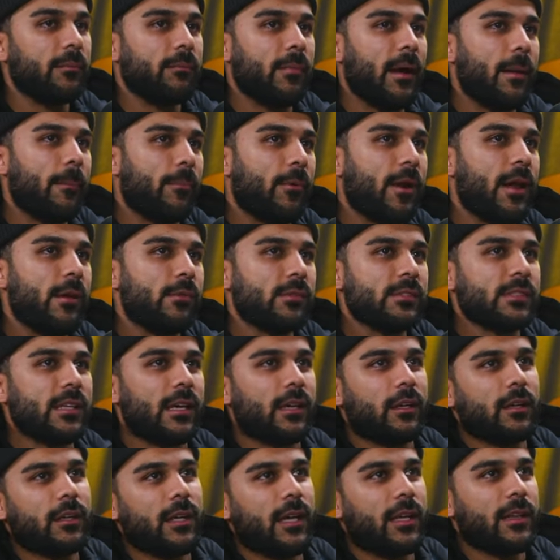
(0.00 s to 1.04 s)
my brain was like,
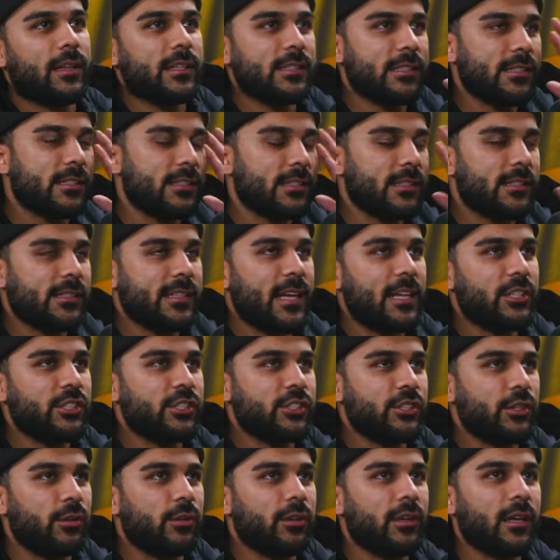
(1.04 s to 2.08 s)
okay, this is a sketch
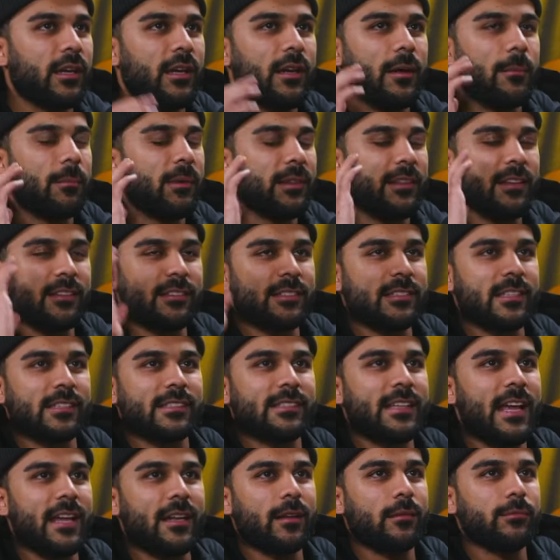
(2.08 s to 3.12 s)
joke, but this is a
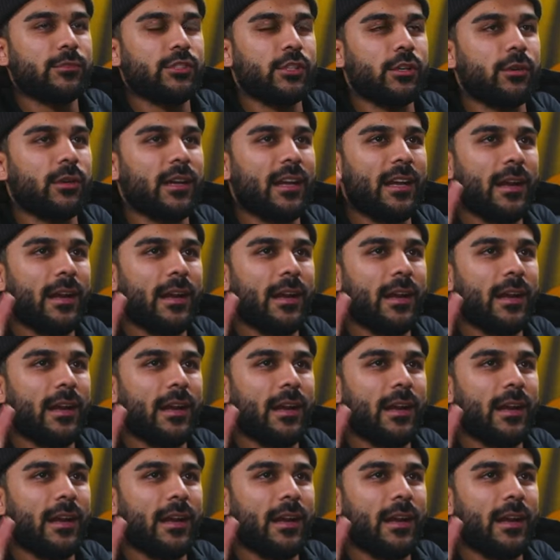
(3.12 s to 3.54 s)
stand-up joke.